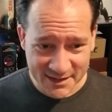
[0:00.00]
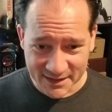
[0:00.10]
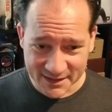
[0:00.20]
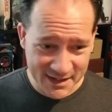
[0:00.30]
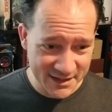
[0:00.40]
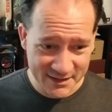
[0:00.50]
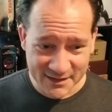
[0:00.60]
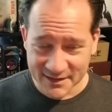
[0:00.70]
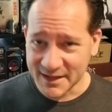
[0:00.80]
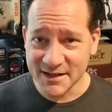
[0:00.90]
it kind
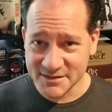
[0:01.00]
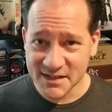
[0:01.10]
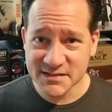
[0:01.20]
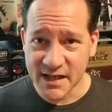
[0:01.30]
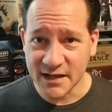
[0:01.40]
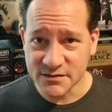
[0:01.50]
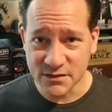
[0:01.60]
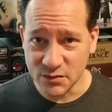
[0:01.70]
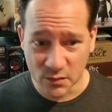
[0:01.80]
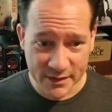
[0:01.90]
of does that to
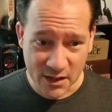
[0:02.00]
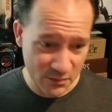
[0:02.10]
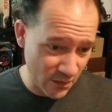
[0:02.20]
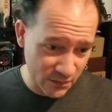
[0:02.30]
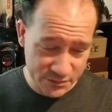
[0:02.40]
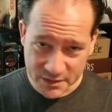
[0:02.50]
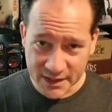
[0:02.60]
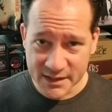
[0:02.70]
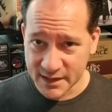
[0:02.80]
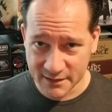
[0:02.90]
you without altering
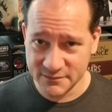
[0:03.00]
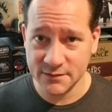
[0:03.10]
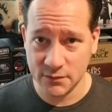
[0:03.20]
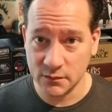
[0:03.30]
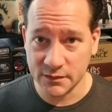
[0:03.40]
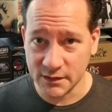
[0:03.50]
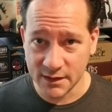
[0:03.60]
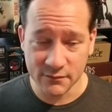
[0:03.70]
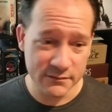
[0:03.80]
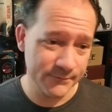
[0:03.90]
any kind of difficulty
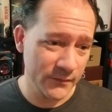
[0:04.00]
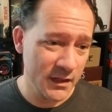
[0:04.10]
levels,